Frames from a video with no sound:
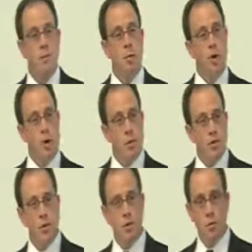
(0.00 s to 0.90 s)
Point number
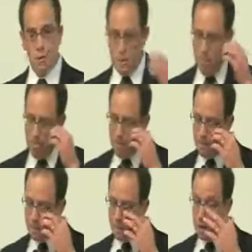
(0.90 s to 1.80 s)
two
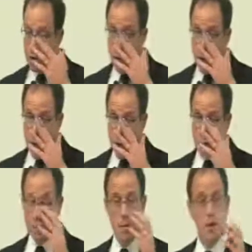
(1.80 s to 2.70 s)
Superman
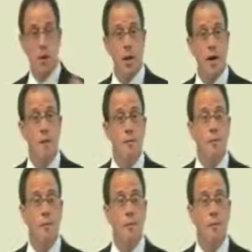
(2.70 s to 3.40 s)
was a millionaire.